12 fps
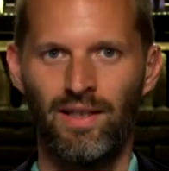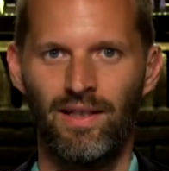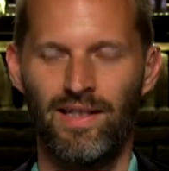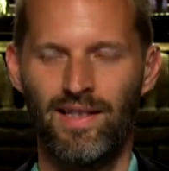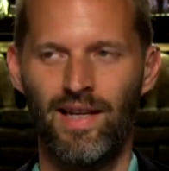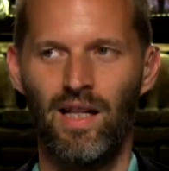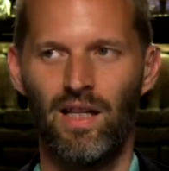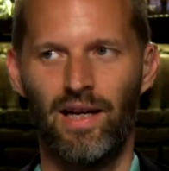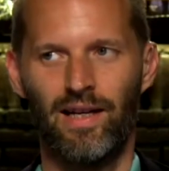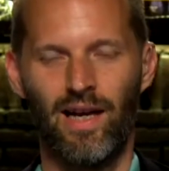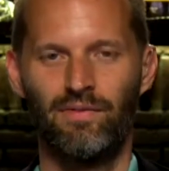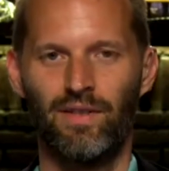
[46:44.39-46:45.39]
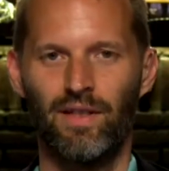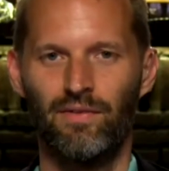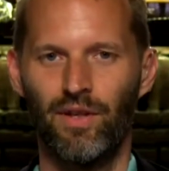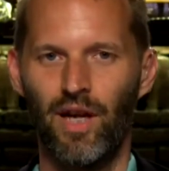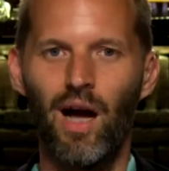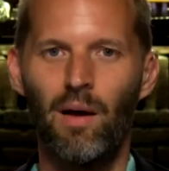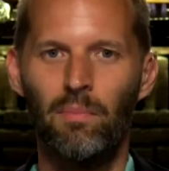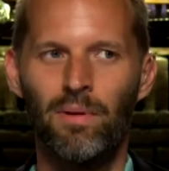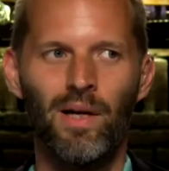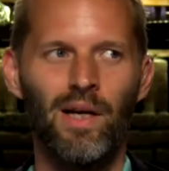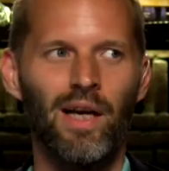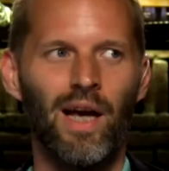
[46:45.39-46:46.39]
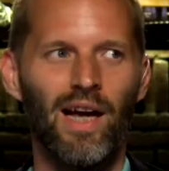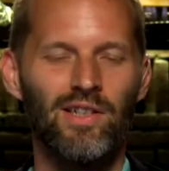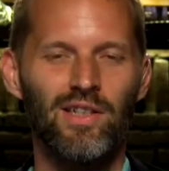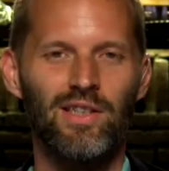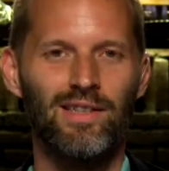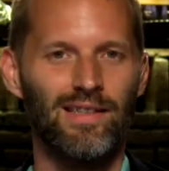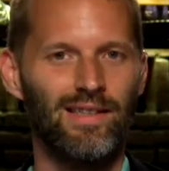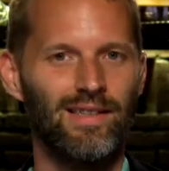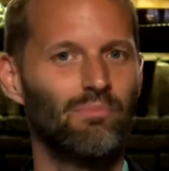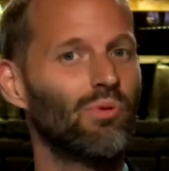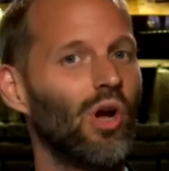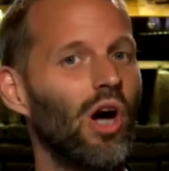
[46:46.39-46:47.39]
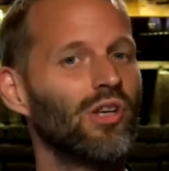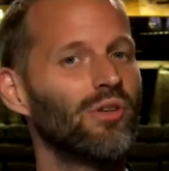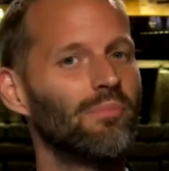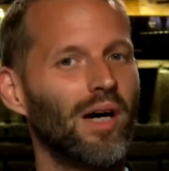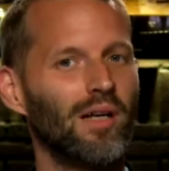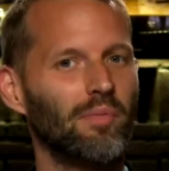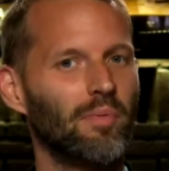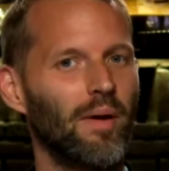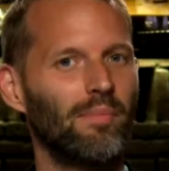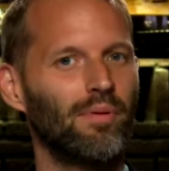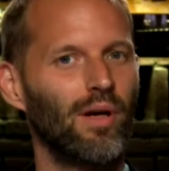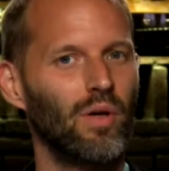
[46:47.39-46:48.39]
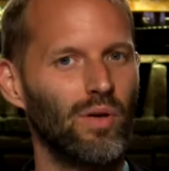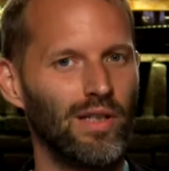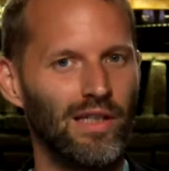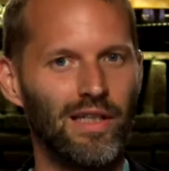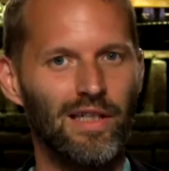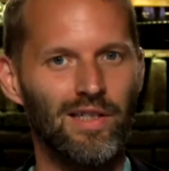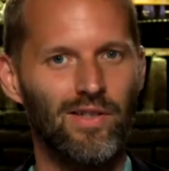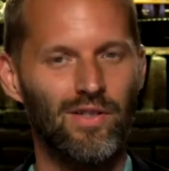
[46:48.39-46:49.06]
It's not like I've given up. I just it's gone to the bottom of my priority list.